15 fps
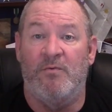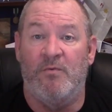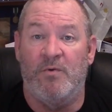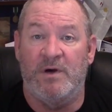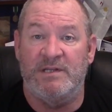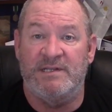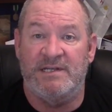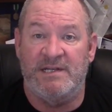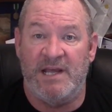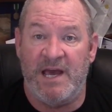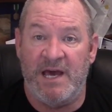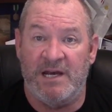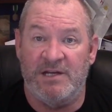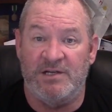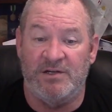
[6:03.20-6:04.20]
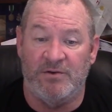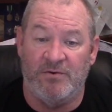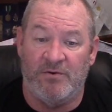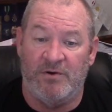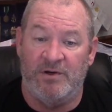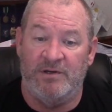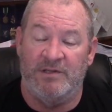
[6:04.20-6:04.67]
what status your
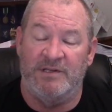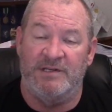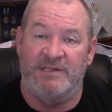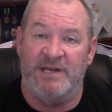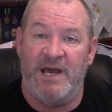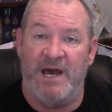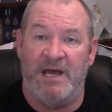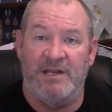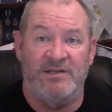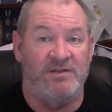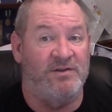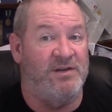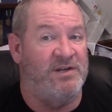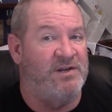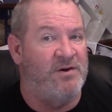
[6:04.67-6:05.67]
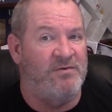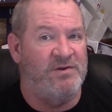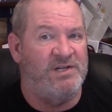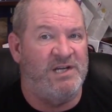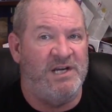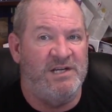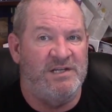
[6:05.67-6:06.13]
oil is at, so you don't
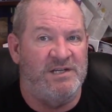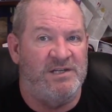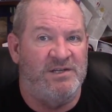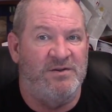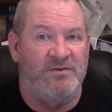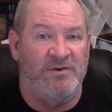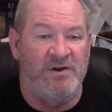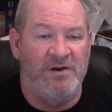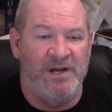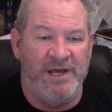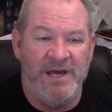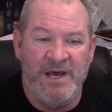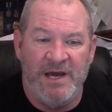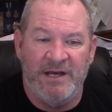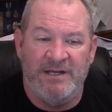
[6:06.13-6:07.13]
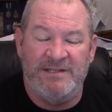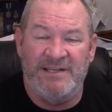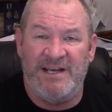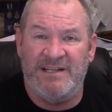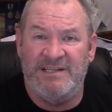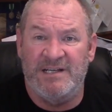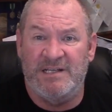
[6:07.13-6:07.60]
change it too early, because
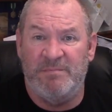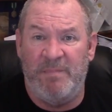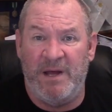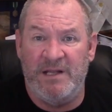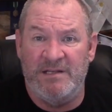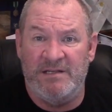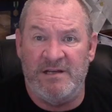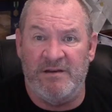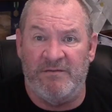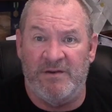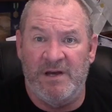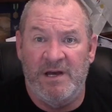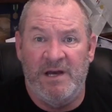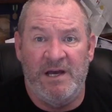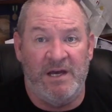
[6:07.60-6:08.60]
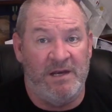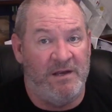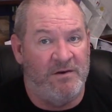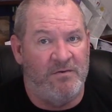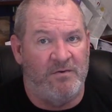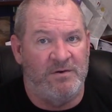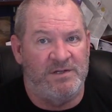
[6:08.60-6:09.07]
that's expensive. And
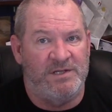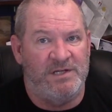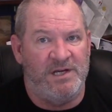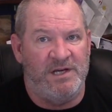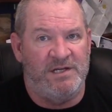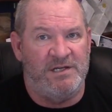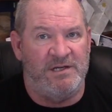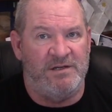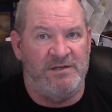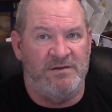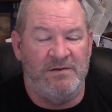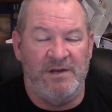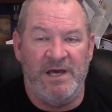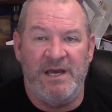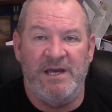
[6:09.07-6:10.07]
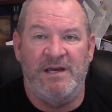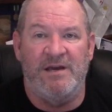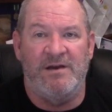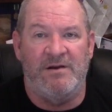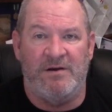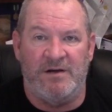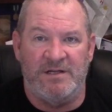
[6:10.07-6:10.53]
of course, changing it too late
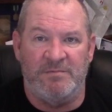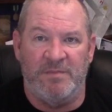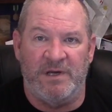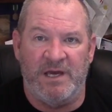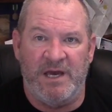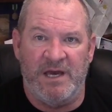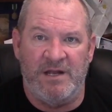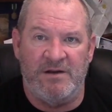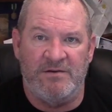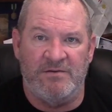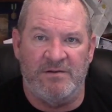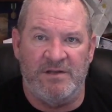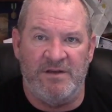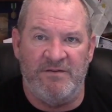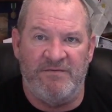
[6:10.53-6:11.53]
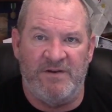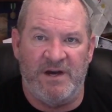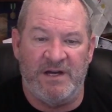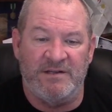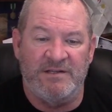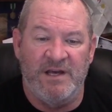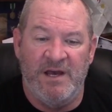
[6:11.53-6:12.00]
can cause mechanical
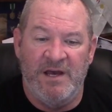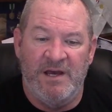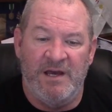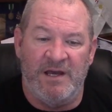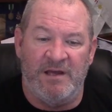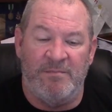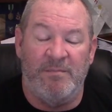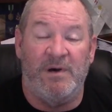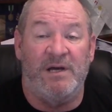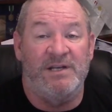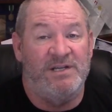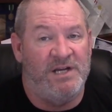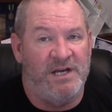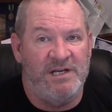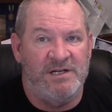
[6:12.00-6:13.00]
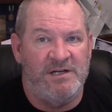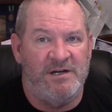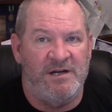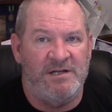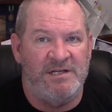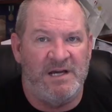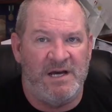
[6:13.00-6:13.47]
defects, but change it
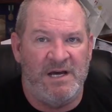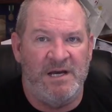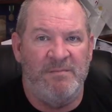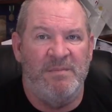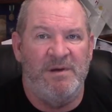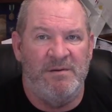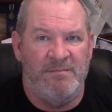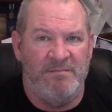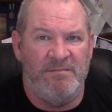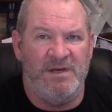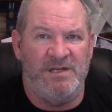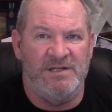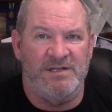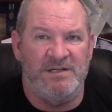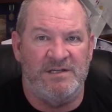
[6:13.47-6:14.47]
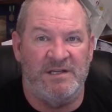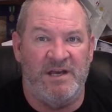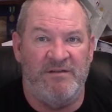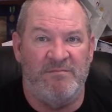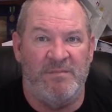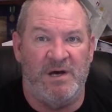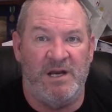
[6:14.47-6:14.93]
on time means you
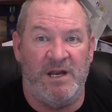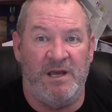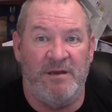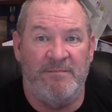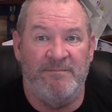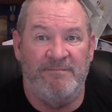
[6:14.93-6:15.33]
save money.